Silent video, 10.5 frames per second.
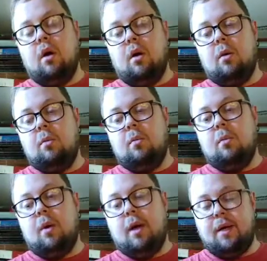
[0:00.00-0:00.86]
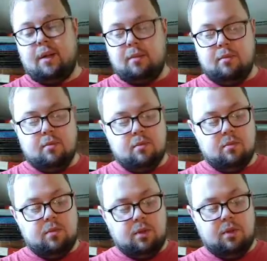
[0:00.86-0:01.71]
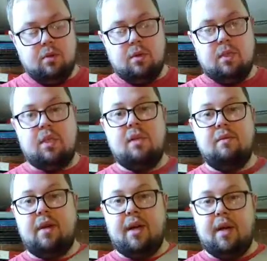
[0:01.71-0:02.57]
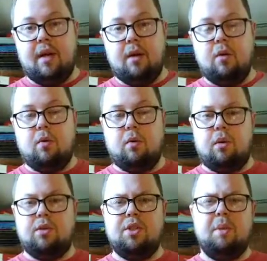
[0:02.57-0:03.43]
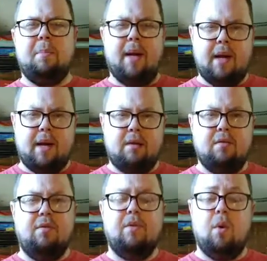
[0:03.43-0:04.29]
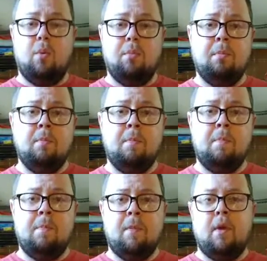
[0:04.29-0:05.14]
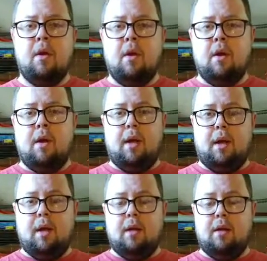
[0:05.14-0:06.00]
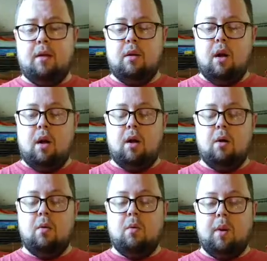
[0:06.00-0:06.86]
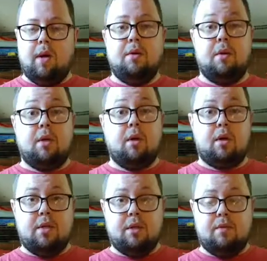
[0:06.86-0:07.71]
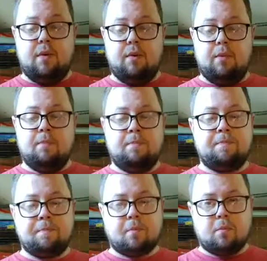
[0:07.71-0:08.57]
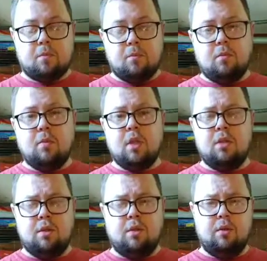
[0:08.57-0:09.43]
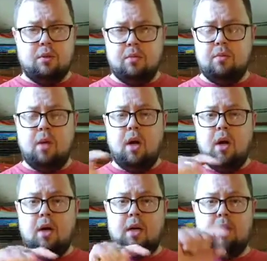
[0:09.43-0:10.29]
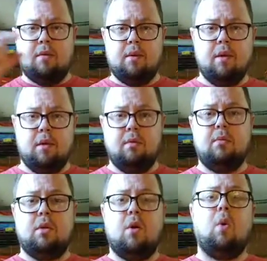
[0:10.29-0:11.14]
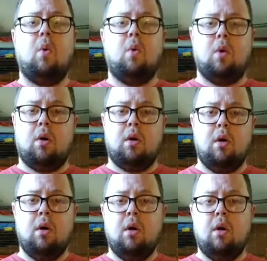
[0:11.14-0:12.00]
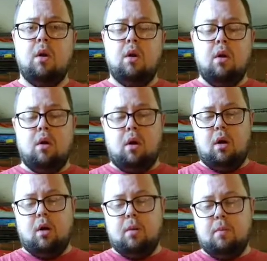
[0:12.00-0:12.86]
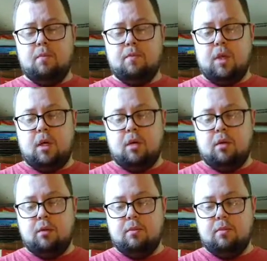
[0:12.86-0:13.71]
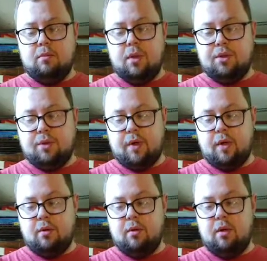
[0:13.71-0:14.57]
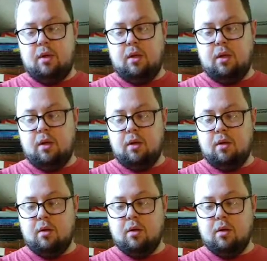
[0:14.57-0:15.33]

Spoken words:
I use EVA or gym matting foam, and when I do the courtesy foam to cover the core, I'll measure out the